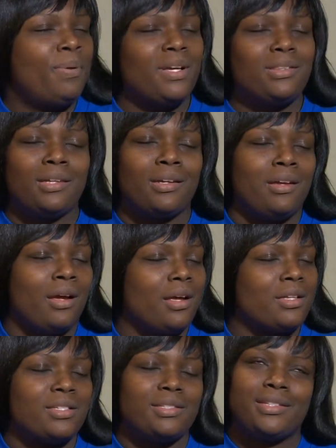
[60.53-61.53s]
Put the
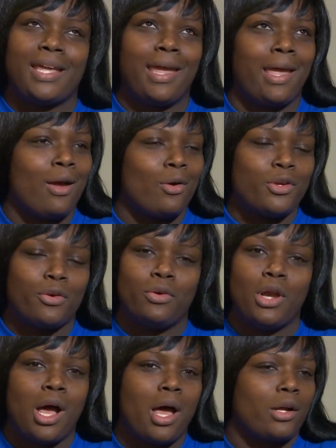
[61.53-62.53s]
guns down. You're
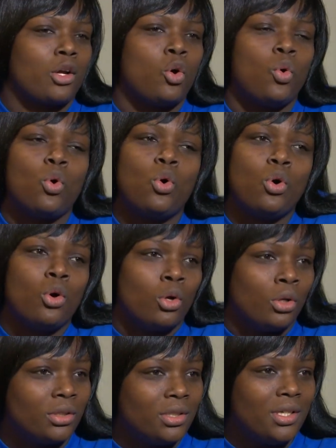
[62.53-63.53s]
not
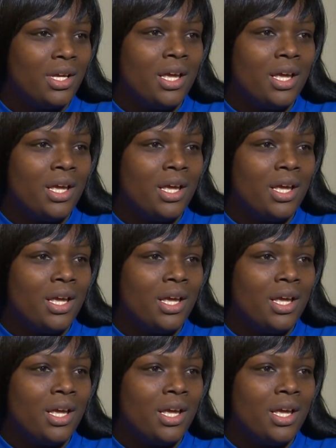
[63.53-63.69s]
cool.